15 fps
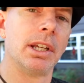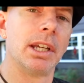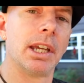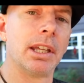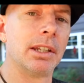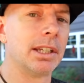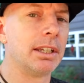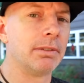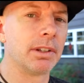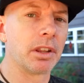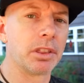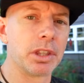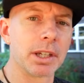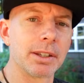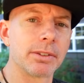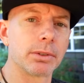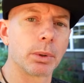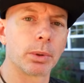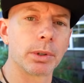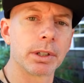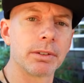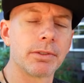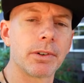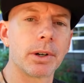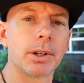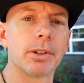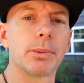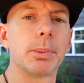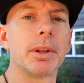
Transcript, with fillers: in even the thickest Oregon forest.